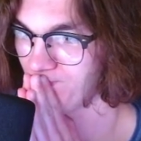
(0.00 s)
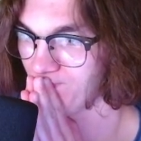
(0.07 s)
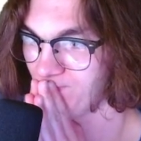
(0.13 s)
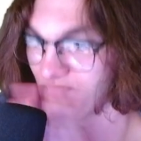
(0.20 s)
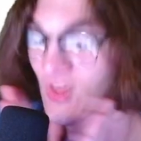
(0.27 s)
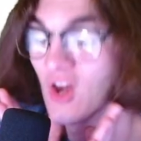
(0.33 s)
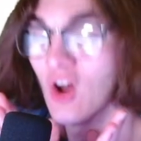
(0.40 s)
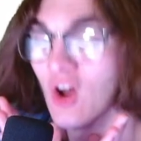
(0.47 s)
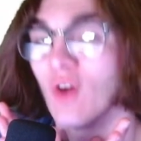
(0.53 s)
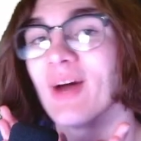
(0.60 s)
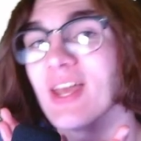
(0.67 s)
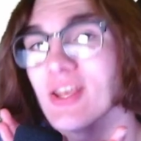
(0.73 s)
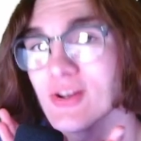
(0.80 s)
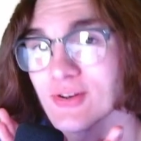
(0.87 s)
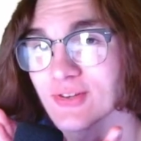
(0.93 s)
In all my
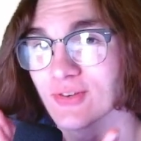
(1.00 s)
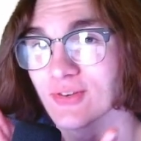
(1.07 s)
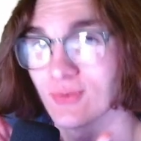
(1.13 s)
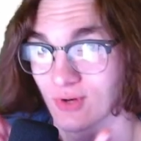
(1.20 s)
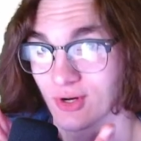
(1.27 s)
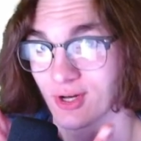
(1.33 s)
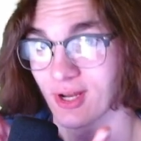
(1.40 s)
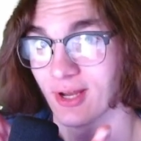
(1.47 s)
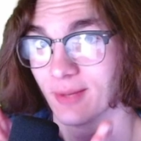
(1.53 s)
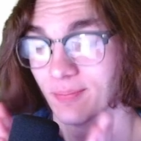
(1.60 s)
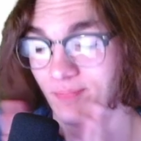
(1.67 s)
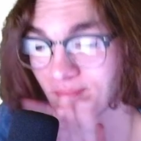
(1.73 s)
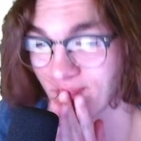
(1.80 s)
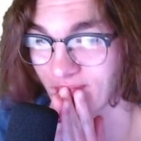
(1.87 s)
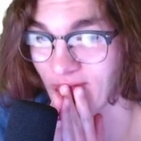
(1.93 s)
years of working,
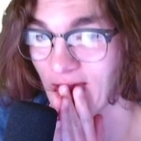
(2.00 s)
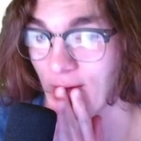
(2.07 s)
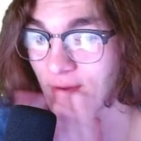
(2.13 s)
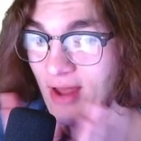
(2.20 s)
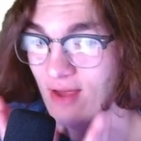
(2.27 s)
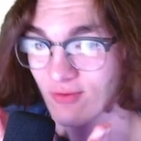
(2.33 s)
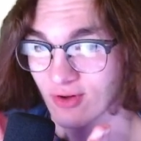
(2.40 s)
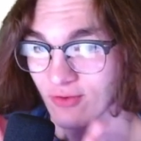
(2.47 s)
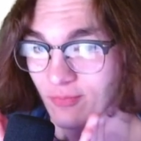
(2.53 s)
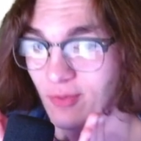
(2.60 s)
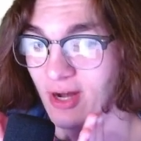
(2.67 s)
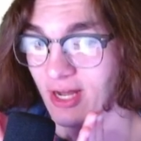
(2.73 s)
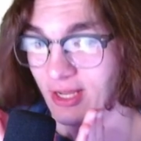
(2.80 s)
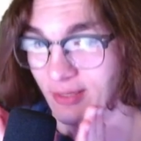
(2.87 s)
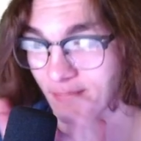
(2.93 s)
I would have enough money